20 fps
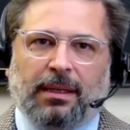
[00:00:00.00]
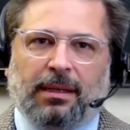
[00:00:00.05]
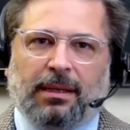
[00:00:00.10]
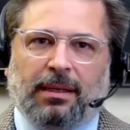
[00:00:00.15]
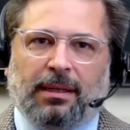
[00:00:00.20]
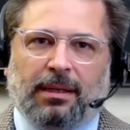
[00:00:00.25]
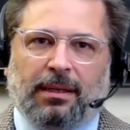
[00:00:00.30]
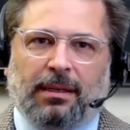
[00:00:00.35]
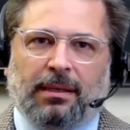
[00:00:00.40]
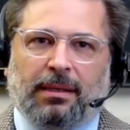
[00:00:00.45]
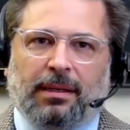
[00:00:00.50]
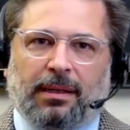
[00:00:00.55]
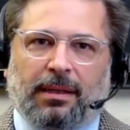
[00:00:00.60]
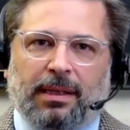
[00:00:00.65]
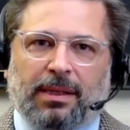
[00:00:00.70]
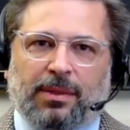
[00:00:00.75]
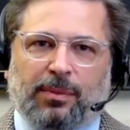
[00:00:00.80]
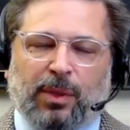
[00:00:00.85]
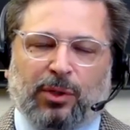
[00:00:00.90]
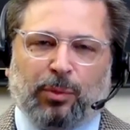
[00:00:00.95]
uh,
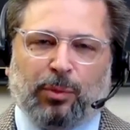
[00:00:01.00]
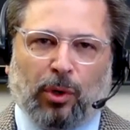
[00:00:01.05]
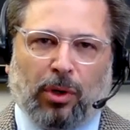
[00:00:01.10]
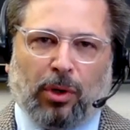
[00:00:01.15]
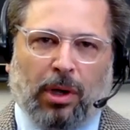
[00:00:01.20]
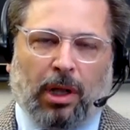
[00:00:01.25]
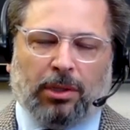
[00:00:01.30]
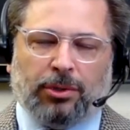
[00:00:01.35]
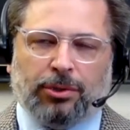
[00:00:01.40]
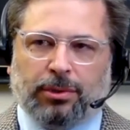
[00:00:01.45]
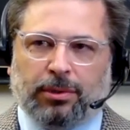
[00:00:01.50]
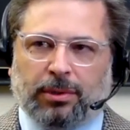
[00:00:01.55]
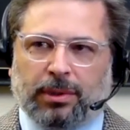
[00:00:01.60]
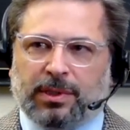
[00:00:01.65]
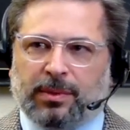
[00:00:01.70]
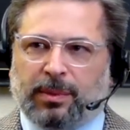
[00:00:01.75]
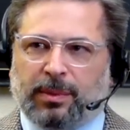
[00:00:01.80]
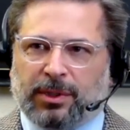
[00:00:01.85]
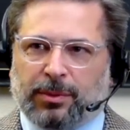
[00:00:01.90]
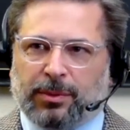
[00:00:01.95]
is much more cultural,
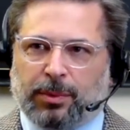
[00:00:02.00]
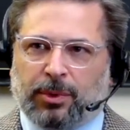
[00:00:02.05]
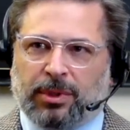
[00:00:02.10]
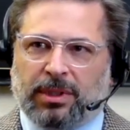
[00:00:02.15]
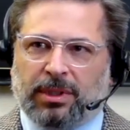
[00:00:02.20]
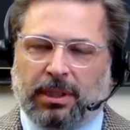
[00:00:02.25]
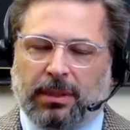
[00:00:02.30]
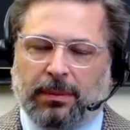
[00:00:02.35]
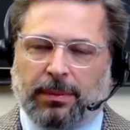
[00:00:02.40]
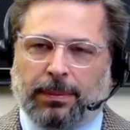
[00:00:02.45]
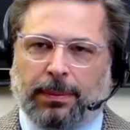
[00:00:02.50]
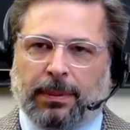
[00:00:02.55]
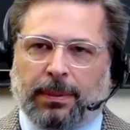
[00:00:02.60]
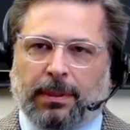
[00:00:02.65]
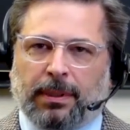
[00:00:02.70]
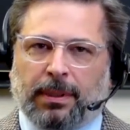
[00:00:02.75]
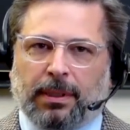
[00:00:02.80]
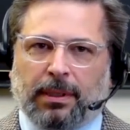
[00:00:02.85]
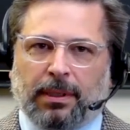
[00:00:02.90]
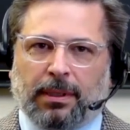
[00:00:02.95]
is much more deep,
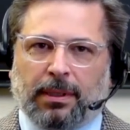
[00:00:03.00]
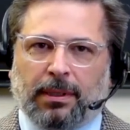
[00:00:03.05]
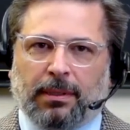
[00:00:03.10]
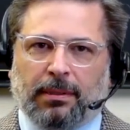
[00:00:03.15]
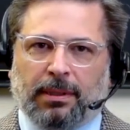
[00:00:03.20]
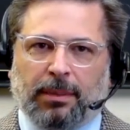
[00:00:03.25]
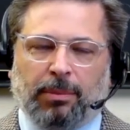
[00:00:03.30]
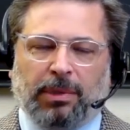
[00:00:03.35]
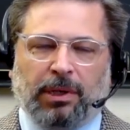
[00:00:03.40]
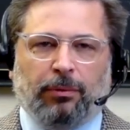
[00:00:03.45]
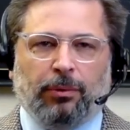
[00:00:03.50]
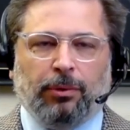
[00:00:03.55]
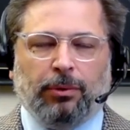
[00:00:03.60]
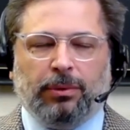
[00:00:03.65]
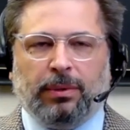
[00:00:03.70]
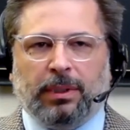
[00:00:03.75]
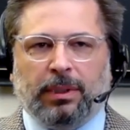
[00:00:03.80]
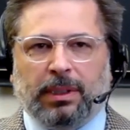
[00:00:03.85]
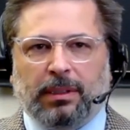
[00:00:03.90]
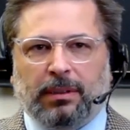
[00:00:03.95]
uh, deeply
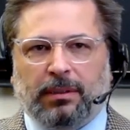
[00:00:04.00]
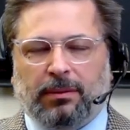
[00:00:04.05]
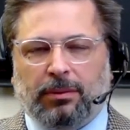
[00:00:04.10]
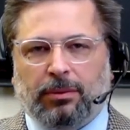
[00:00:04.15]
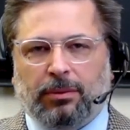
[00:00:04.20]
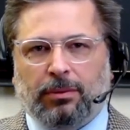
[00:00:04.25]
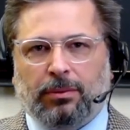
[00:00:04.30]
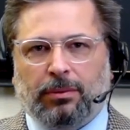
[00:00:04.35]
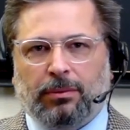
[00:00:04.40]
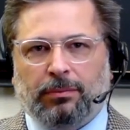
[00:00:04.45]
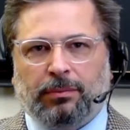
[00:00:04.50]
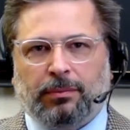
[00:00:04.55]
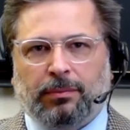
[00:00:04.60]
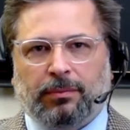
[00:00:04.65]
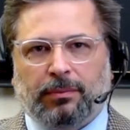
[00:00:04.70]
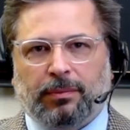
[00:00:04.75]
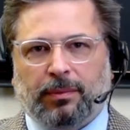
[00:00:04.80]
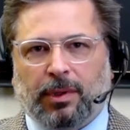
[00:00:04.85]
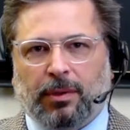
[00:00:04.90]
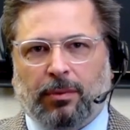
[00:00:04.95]
rooted into
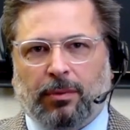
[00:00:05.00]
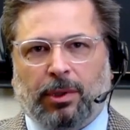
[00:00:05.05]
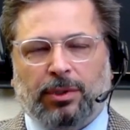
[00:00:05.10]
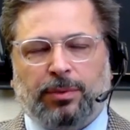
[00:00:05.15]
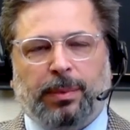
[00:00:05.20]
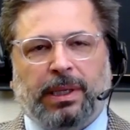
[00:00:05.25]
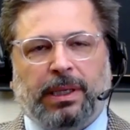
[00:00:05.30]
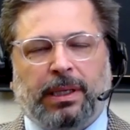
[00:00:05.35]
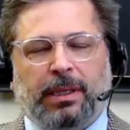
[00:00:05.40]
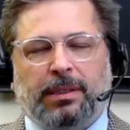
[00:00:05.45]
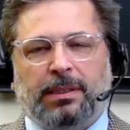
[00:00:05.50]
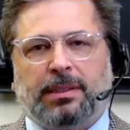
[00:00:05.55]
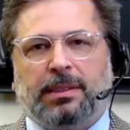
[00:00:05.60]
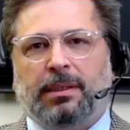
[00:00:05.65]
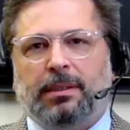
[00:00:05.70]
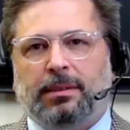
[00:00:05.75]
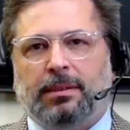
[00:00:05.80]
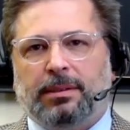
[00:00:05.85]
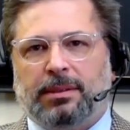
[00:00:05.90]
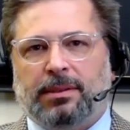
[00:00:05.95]
the watchmaking
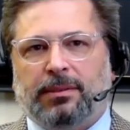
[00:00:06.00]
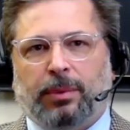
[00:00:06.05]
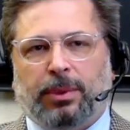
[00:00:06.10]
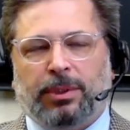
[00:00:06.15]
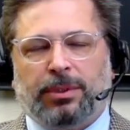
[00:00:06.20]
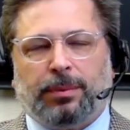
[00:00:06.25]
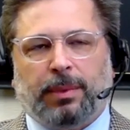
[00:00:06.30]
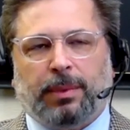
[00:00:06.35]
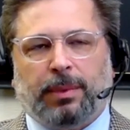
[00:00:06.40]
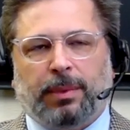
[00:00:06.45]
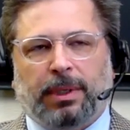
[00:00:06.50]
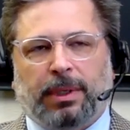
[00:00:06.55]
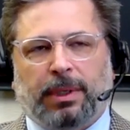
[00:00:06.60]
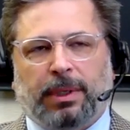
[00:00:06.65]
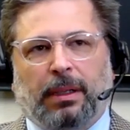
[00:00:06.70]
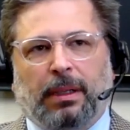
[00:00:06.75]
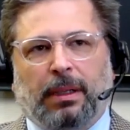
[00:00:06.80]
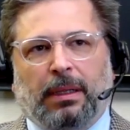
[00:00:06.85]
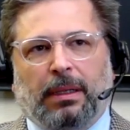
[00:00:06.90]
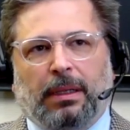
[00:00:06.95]
skills of watchmaking.
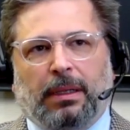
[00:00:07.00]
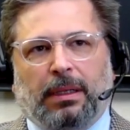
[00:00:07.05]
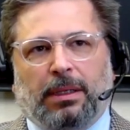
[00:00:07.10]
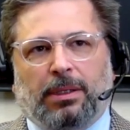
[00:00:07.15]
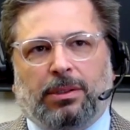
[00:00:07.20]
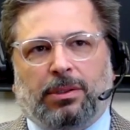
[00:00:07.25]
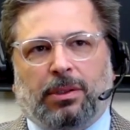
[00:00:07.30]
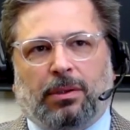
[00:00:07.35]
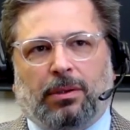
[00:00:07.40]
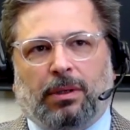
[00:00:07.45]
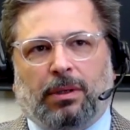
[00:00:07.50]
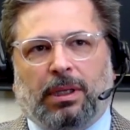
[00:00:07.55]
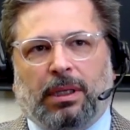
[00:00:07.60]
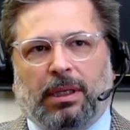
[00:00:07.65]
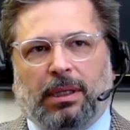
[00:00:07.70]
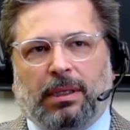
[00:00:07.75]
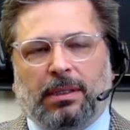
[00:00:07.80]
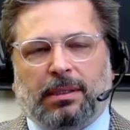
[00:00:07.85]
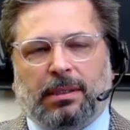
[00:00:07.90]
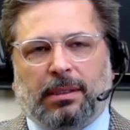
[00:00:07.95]
So
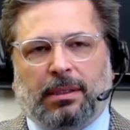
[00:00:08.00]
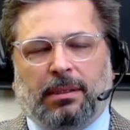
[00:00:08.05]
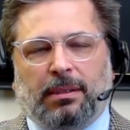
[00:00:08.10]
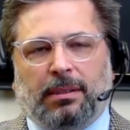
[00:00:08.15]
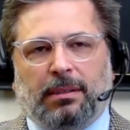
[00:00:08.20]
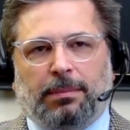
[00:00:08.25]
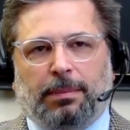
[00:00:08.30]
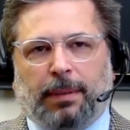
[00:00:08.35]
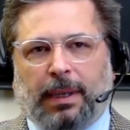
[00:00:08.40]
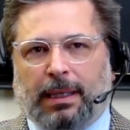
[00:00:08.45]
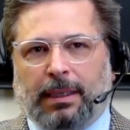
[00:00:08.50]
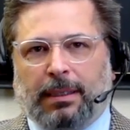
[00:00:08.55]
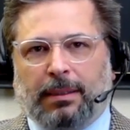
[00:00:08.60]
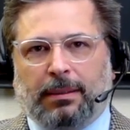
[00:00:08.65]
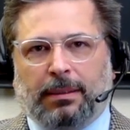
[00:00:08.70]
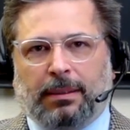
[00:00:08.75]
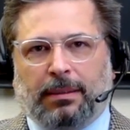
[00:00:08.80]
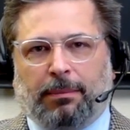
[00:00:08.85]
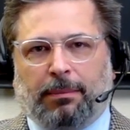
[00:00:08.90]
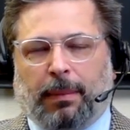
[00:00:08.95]
he is an
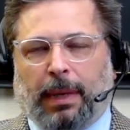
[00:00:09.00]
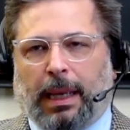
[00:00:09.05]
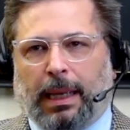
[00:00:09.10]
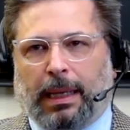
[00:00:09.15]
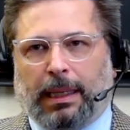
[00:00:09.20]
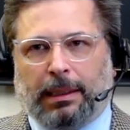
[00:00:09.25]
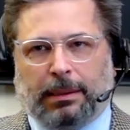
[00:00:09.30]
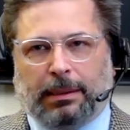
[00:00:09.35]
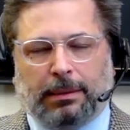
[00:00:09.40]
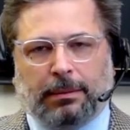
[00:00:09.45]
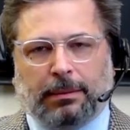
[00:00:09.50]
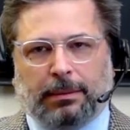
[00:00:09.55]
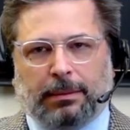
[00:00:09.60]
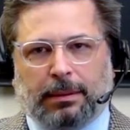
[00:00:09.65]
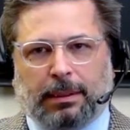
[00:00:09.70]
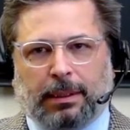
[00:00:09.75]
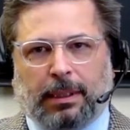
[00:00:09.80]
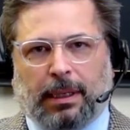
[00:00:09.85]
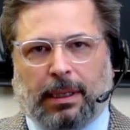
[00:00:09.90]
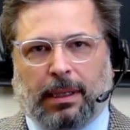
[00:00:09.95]
independent mind
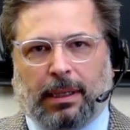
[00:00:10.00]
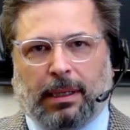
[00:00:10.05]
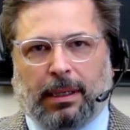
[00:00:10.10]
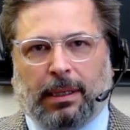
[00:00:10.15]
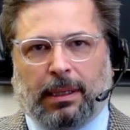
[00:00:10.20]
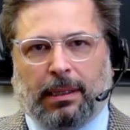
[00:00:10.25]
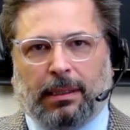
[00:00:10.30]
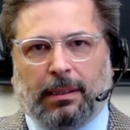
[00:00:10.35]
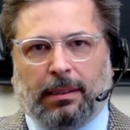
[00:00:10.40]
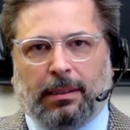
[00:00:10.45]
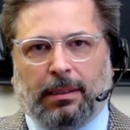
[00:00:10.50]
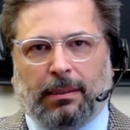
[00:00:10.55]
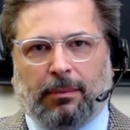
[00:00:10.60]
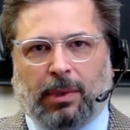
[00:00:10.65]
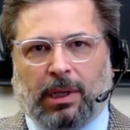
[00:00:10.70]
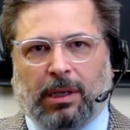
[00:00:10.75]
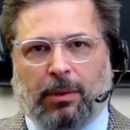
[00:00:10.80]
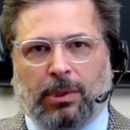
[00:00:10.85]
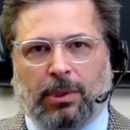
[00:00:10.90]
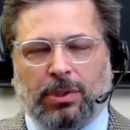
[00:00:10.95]
I, the,
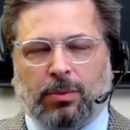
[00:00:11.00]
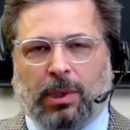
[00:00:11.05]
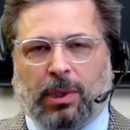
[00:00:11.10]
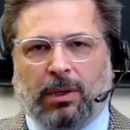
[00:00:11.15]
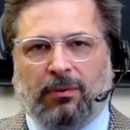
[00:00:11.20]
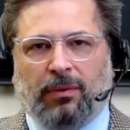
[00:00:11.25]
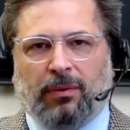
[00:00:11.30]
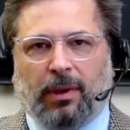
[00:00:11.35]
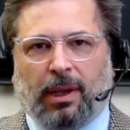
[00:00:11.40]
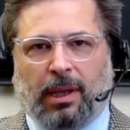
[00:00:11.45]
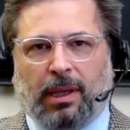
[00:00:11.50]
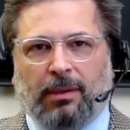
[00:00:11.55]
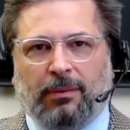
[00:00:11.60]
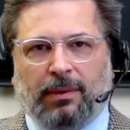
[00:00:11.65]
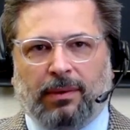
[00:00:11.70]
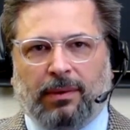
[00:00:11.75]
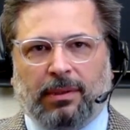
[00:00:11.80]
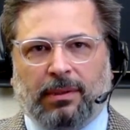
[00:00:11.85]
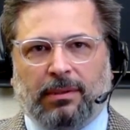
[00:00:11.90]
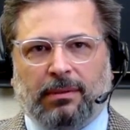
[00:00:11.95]
when he was 25
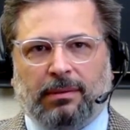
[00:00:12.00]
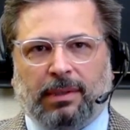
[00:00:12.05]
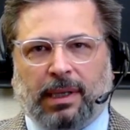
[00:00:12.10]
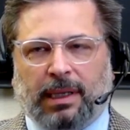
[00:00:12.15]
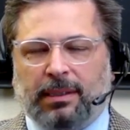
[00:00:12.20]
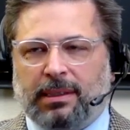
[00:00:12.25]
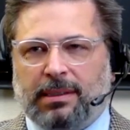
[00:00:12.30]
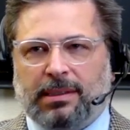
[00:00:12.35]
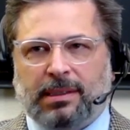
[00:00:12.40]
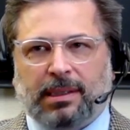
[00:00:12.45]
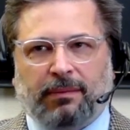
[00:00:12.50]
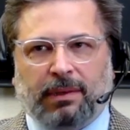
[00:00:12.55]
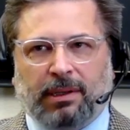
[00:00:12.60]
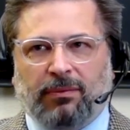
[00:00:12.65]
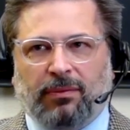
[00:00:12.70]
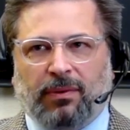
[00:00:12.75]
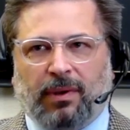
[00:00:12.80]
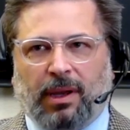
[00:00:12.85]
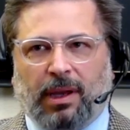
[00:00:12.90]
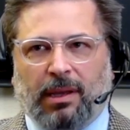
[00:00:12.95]
in
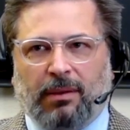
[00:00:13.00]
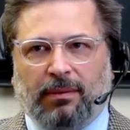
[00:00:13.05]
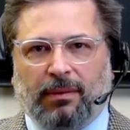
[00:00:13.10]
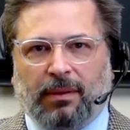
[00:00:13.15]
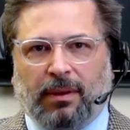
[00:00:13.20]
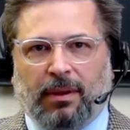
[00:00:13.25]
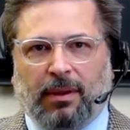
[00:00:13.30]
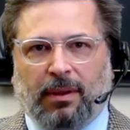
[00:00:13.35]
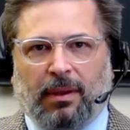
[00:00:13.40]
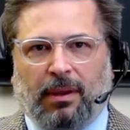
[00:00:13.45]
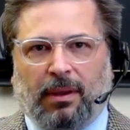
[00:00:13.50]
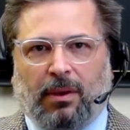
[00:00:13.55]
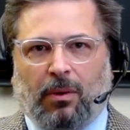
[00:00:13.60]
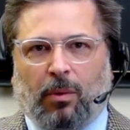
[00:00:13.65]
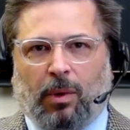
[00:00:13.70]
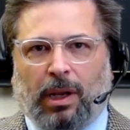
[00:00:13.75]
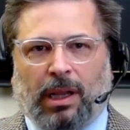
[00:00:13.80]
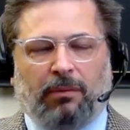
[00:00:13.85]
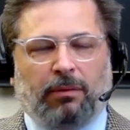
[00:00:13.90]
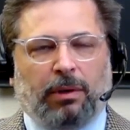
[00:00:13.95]
1975,
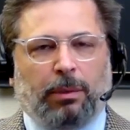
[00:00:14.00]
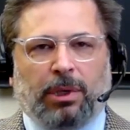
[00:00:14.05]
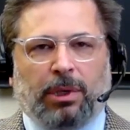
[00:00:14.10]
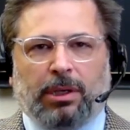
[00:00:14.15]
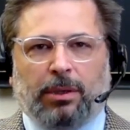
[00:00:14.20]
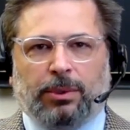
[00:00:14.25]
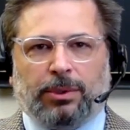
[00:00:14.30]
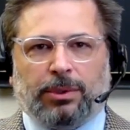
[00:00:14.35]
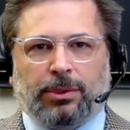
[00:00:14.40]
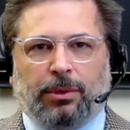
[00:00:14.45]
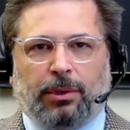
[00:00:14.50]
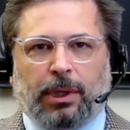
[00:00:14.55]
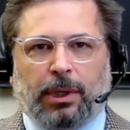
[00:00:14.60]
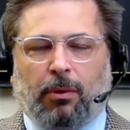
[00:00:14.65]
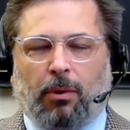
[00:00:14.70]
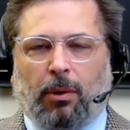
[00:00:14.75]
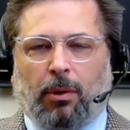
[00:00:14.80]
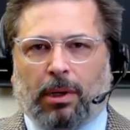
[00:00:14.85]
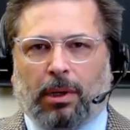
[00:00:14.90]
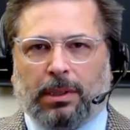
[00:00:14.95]
when everybody was going
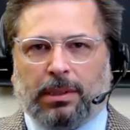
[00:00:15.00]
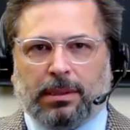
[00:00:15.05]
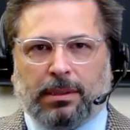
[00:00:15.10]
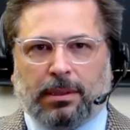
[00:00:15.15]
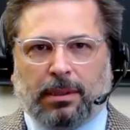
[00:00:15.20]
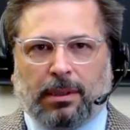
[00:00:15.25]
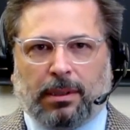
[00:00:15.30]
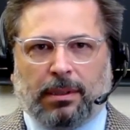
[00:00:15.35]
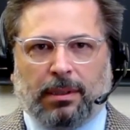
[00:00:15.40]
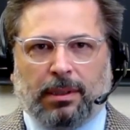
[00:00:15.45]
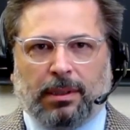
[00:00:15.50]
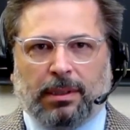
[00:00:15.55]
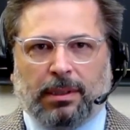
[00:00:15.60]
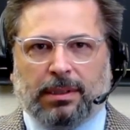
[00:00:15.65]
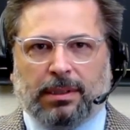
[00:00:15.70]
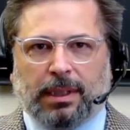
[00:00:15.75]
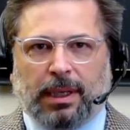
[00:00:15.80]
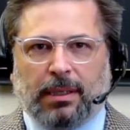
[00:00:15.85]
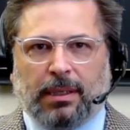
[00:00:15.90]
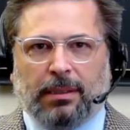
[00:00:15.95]
quartz, uh, he
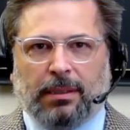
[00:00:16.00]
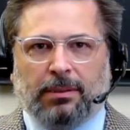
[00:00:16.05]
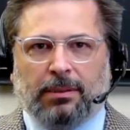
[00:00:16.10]
decided